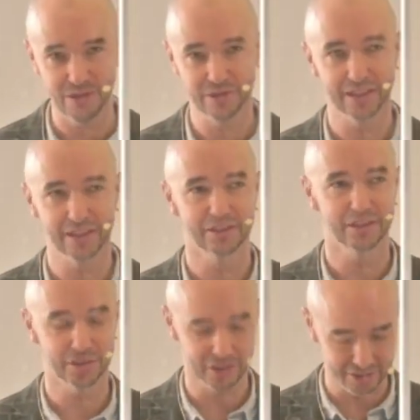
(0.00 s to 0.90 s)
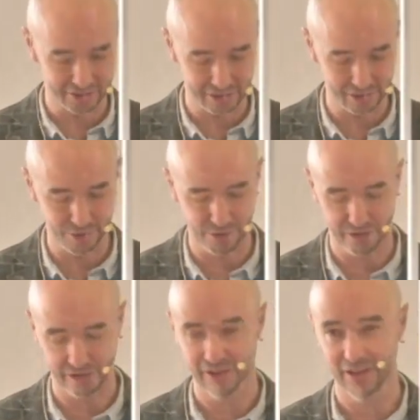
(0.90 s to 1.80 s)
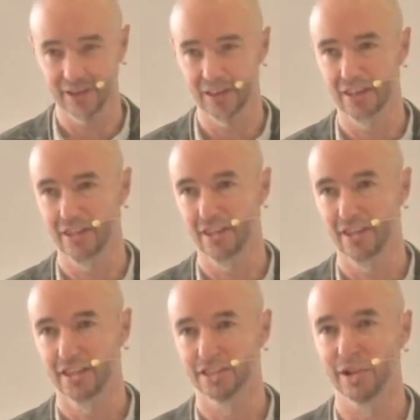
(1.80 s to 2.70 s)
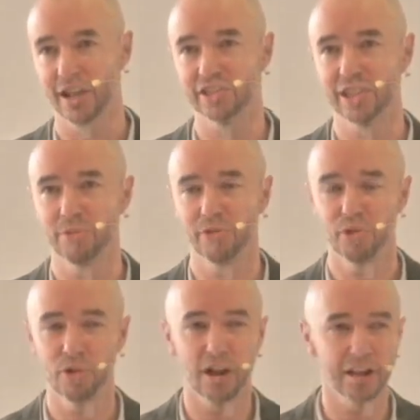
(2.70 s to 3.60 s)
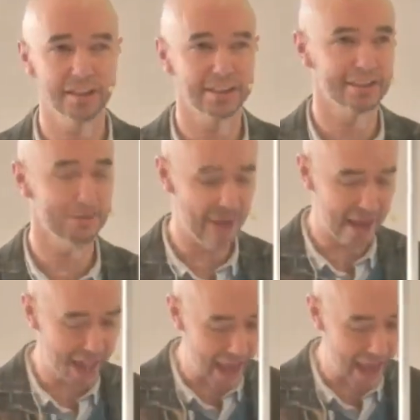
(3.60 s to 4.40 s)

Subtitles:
to trust the Lord. So actually, before I disobey any